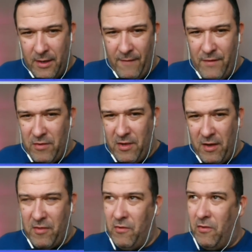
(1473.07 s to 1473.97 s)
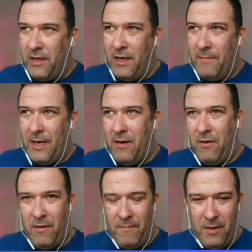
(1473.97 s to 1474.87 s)
If you start talking about,
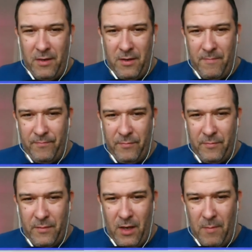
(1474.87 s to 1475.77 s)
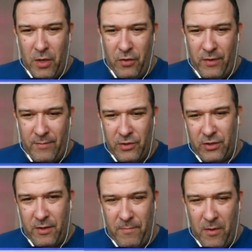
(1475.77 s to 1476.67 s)
I'm hungry, I'm just
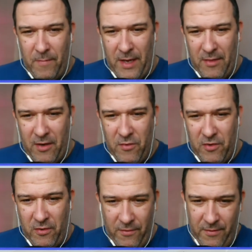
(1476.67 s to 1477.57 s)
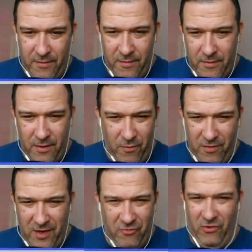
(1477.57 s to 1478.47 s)
going to put a bit of toast on, no
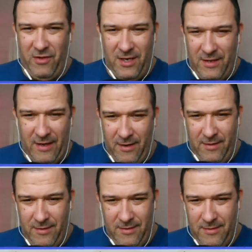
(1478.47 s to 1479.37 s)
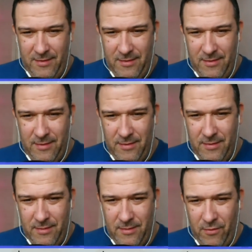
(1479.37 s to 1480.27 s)
one's interested in that.
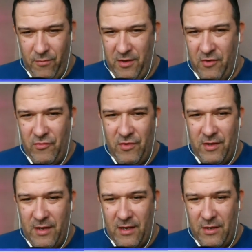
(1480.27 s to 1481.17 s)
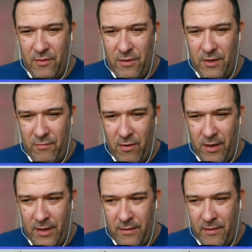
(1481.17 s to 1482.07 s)
No one's interested that you're doing your
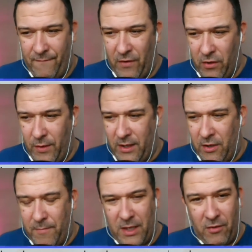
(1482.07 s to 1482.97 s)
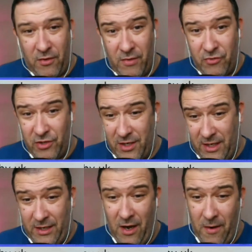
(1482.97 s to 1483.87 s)
ironing. They're following you because they're interested
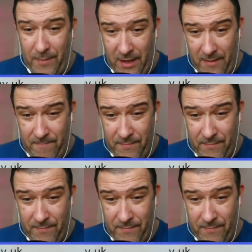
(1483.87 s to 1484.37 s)
in carpet.